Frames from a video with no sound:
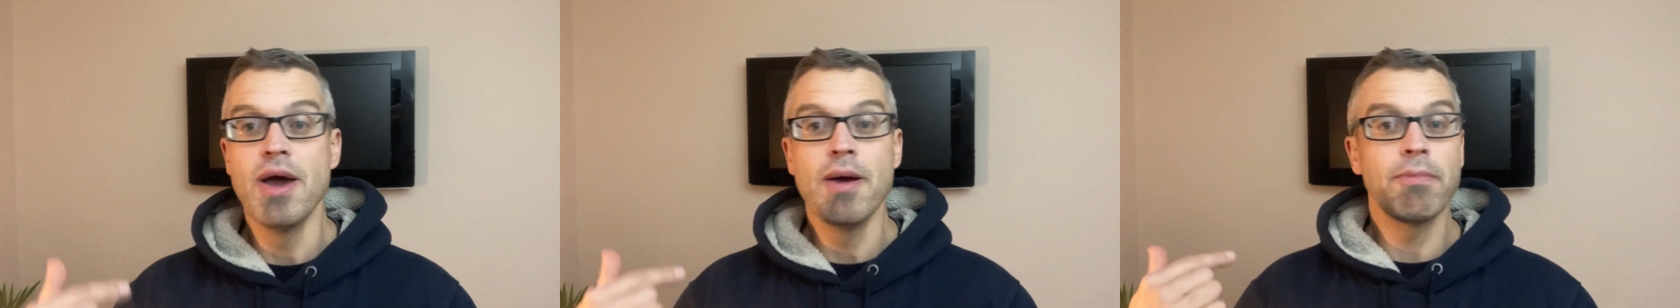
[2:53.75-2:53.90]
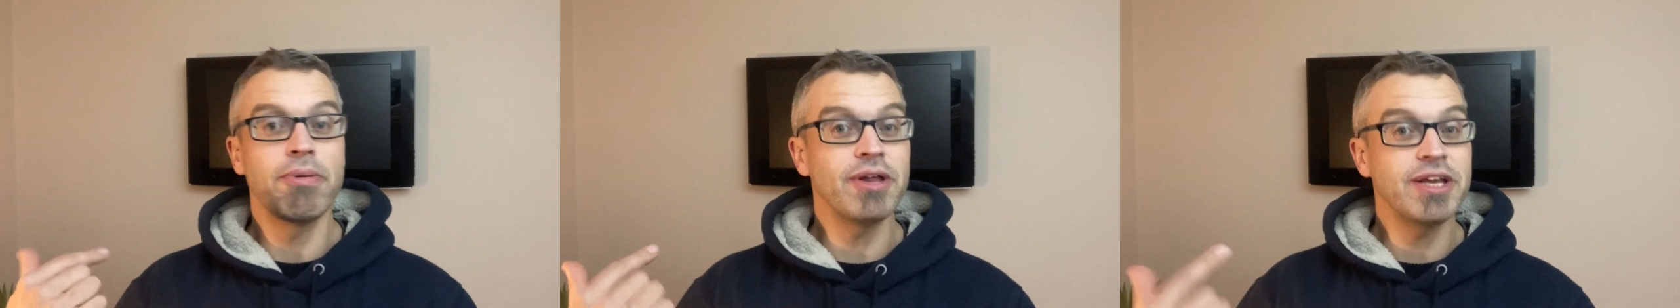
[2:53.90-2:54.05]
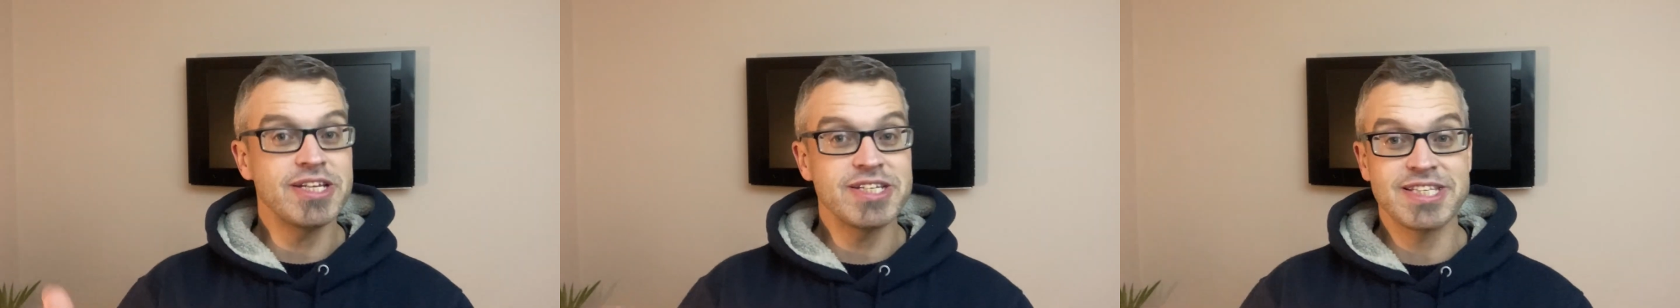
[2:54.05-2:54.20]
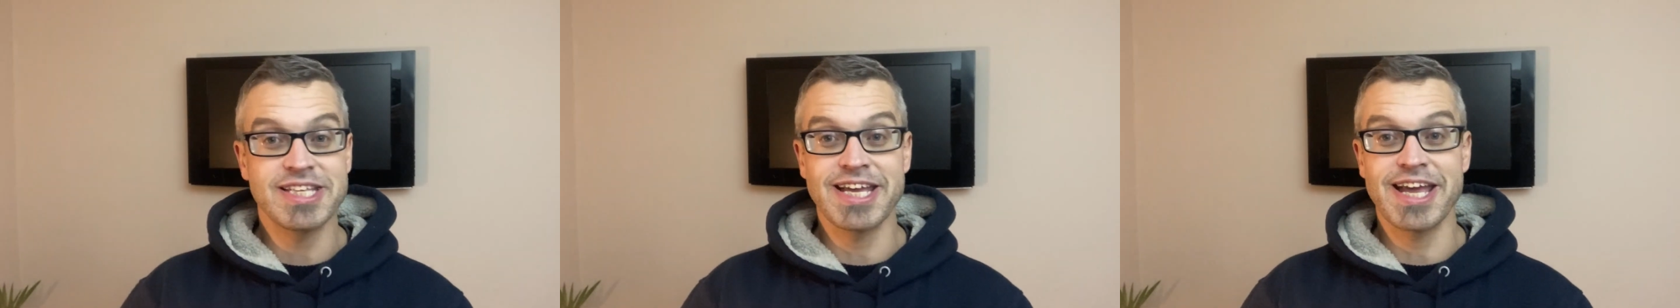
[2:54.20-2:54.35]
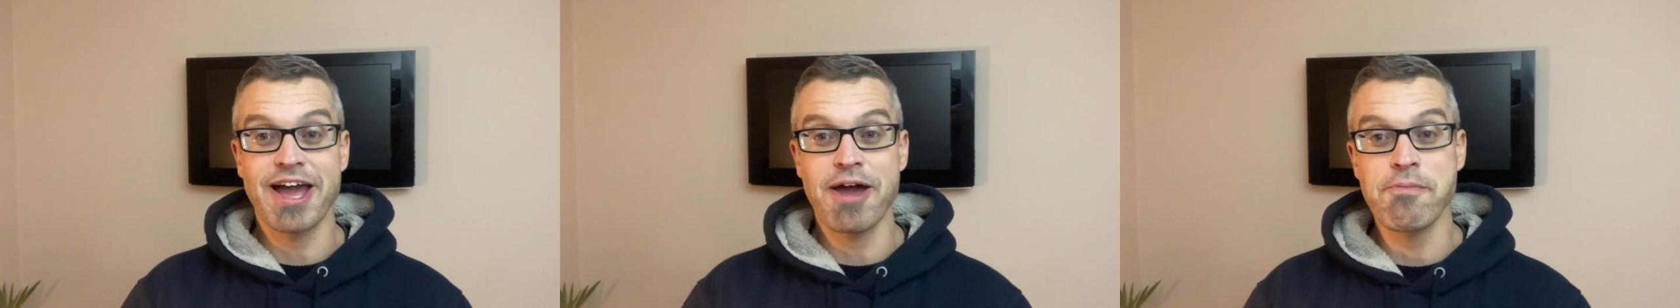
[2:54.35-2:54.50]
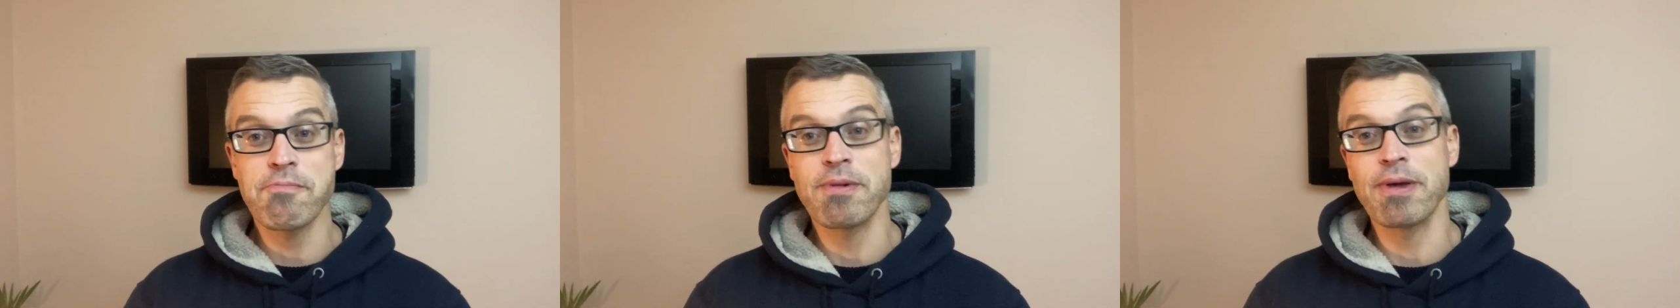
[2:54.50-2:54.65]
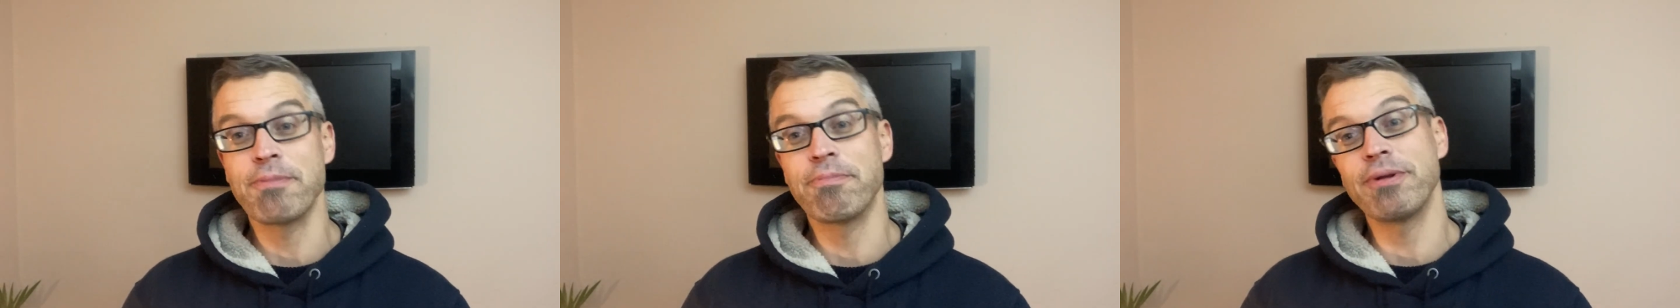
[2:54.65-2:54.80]
please
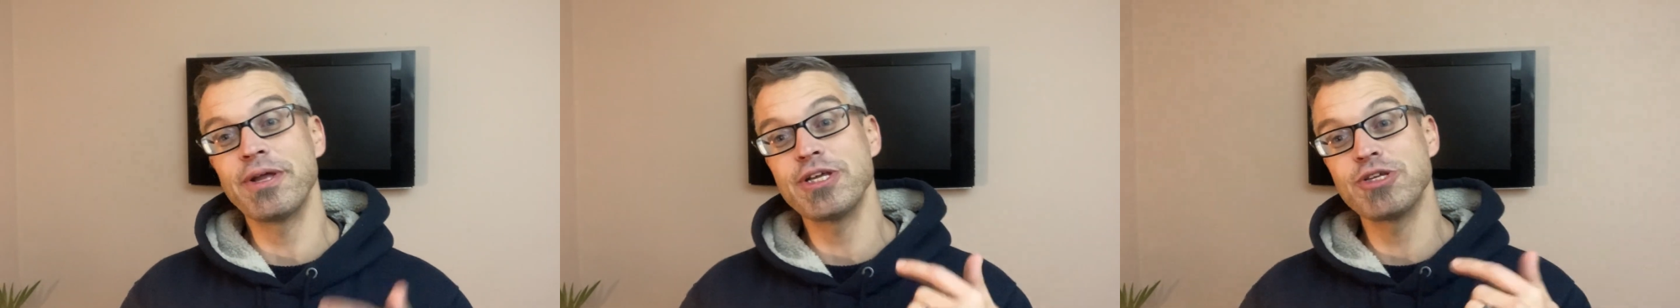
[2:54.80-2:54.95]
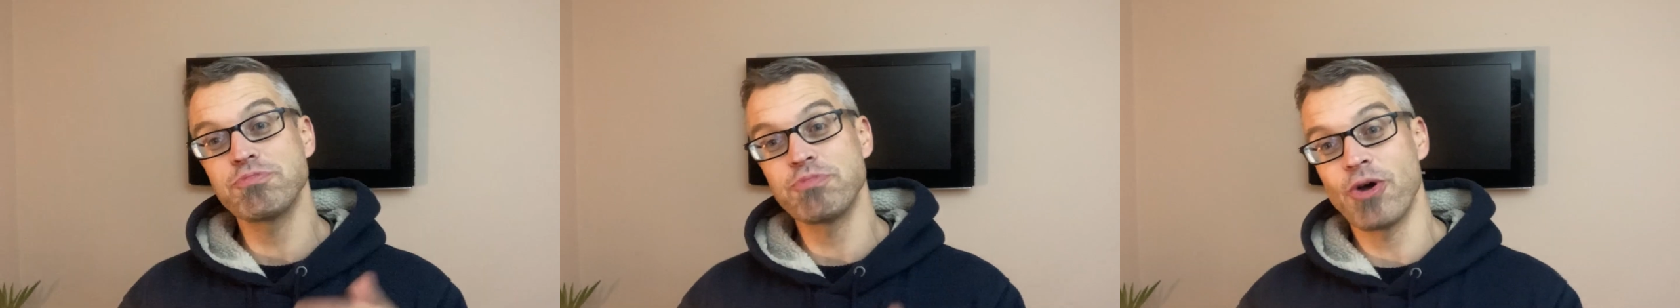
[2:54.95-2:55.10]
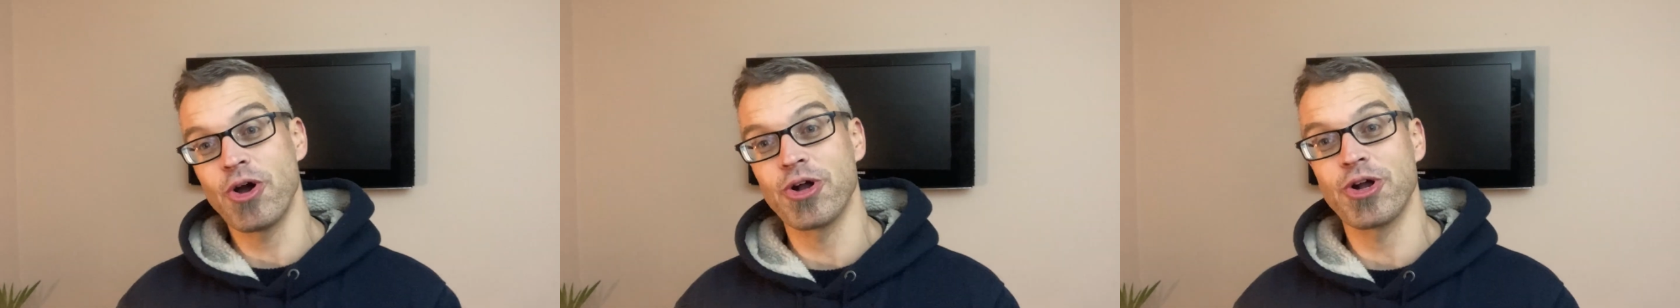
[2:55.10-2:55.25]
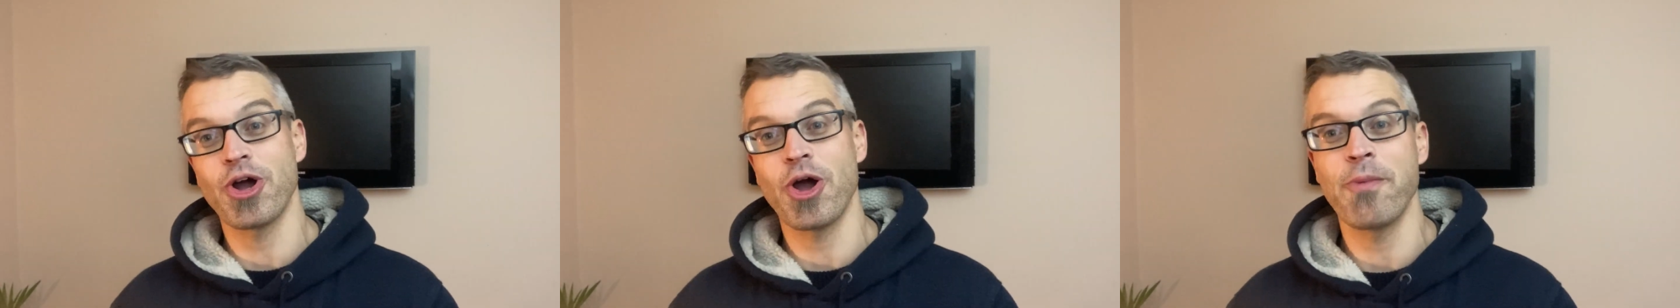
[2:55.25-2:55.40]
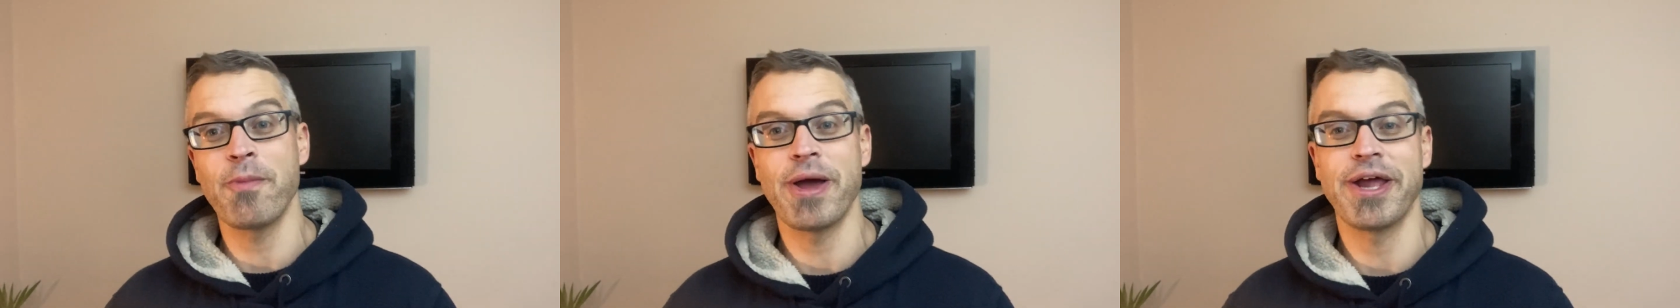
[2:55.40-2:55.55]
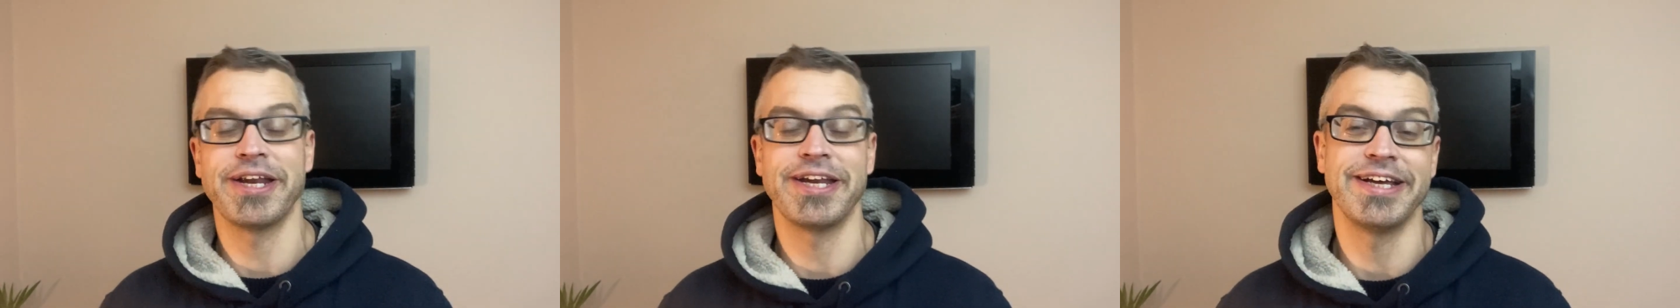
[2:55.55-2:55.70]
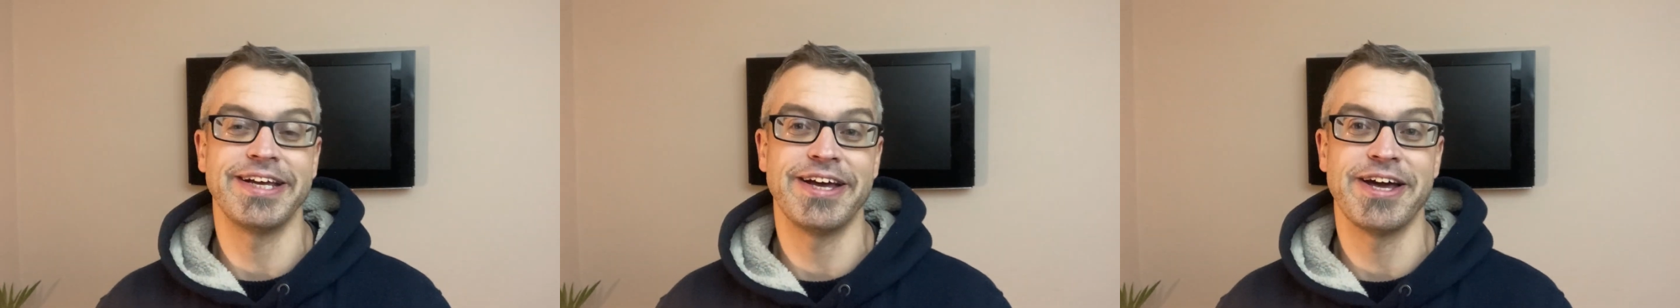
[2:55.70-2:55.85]
DM me. Please put a comment